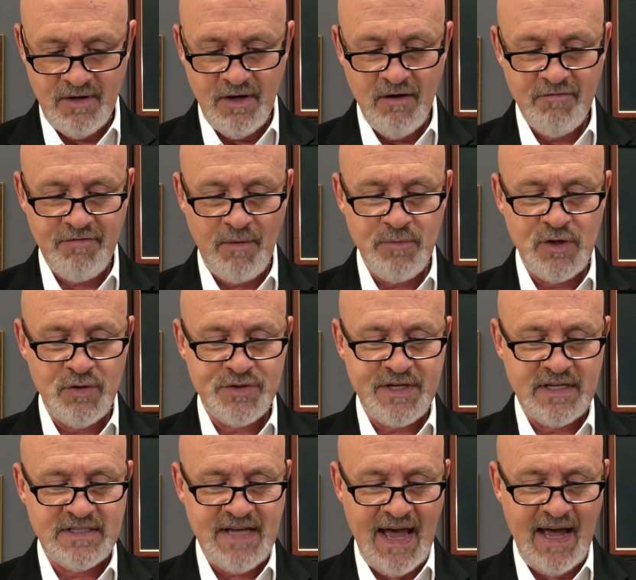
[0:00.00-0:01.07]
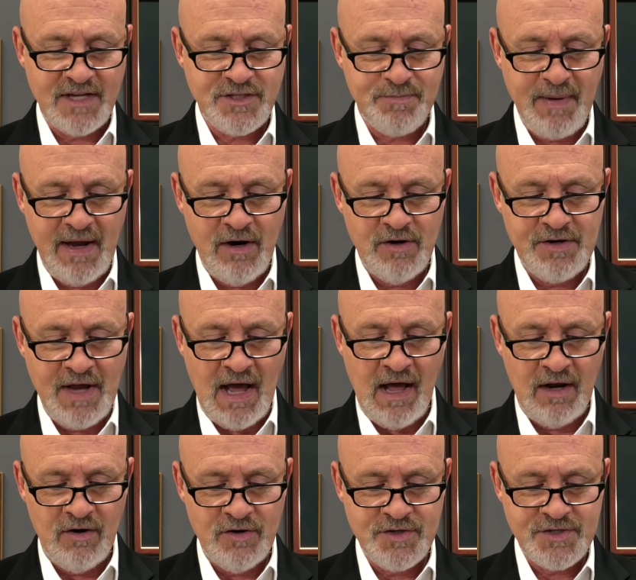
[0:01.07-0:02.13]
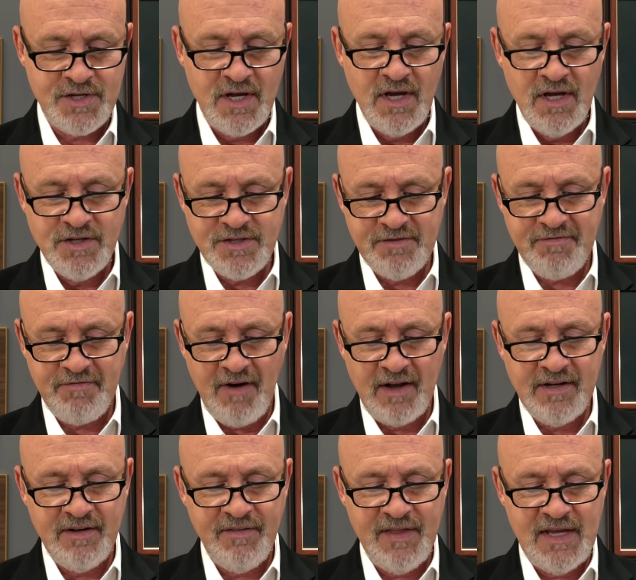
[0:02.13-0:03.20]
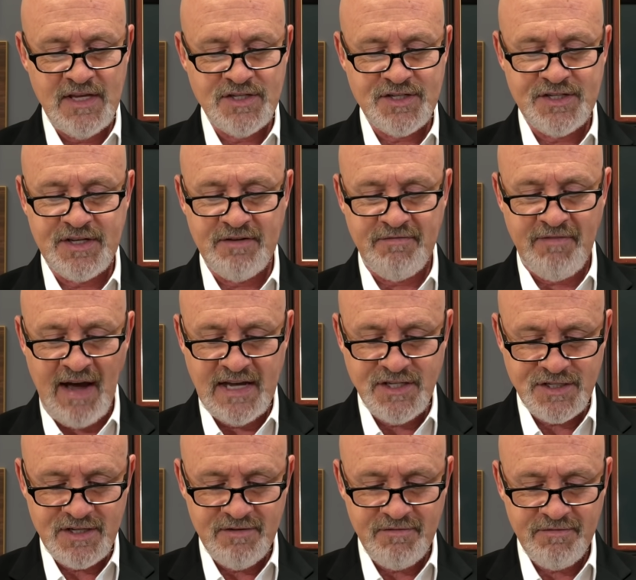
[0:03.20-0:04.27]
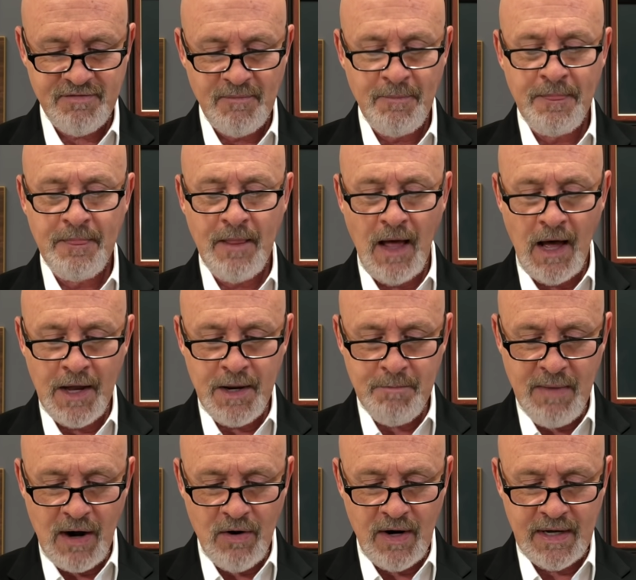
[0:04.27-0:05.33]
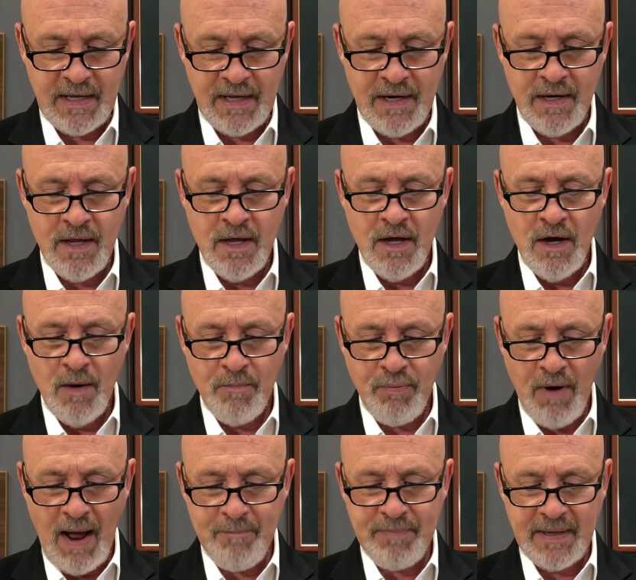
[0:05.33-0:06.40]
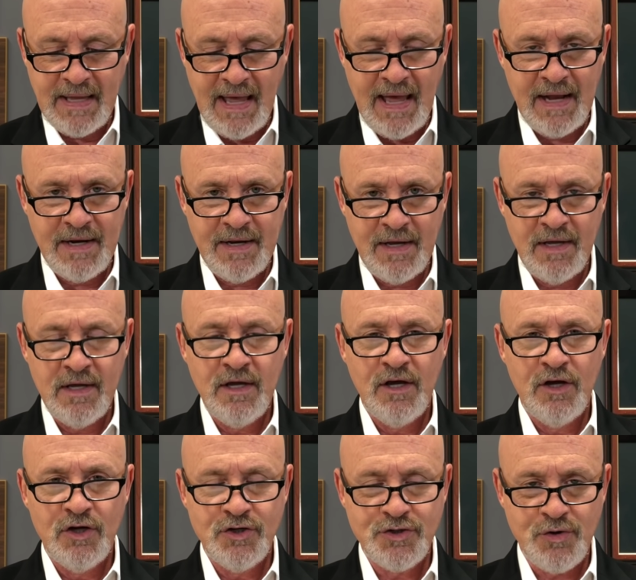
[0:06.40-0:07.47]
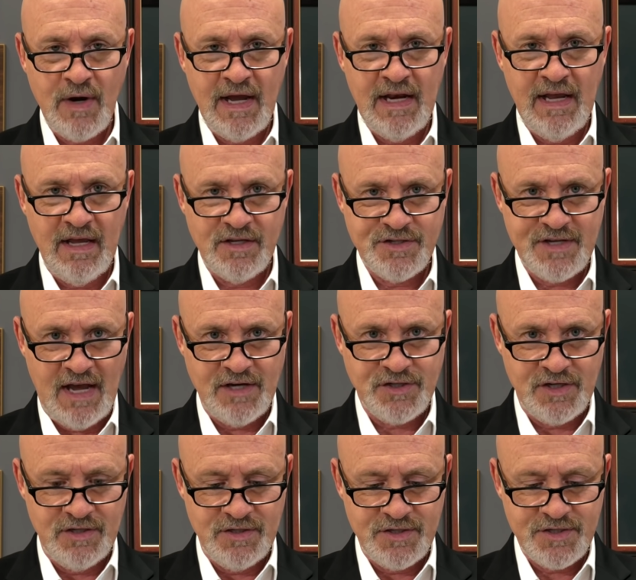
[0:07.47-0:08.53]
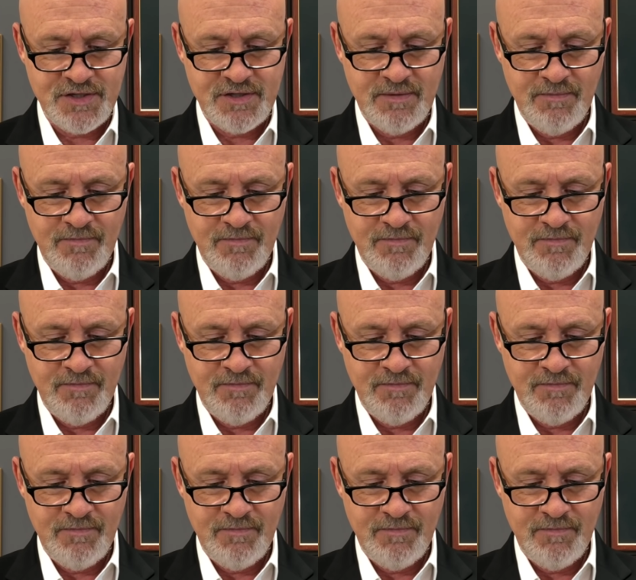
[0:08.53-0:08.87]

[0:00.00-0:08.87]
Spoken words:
from using taxpayer dollars to fund these divisive, un-American propaganda training sessions.